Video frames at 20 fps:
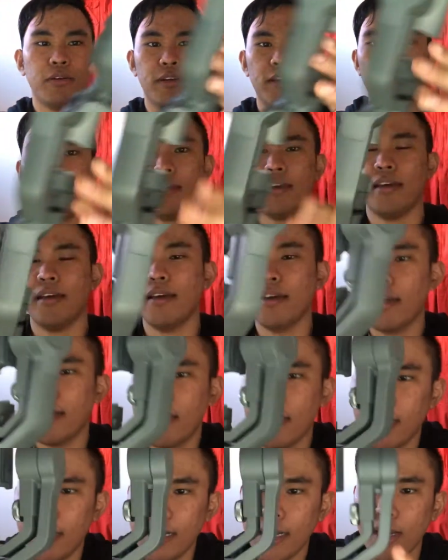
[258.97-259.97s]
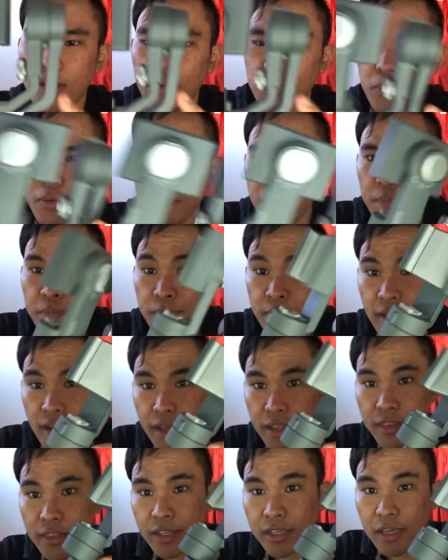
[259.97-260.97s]
Okay. Now,
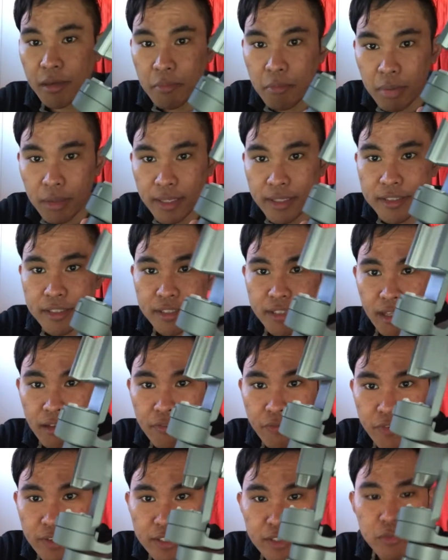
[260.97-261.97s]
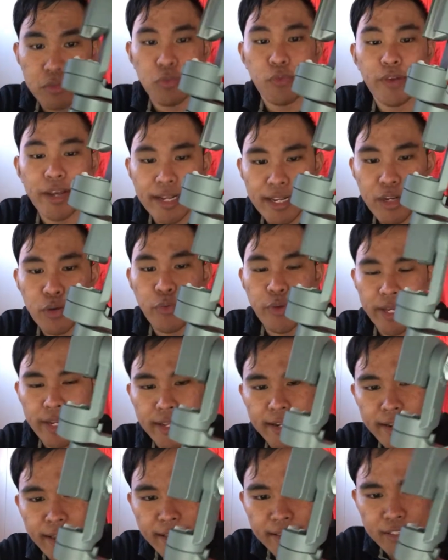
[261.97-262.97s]
the gimbal itself is
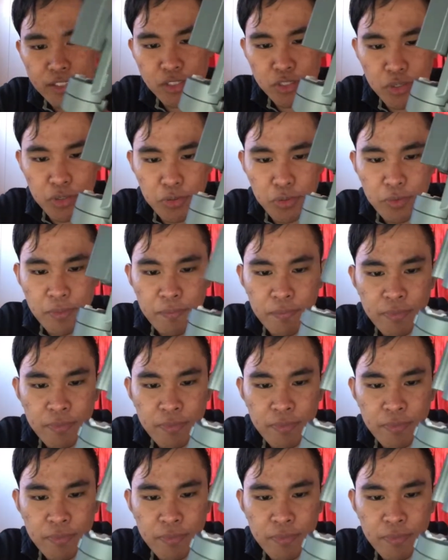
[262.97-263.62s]
really nice, you know.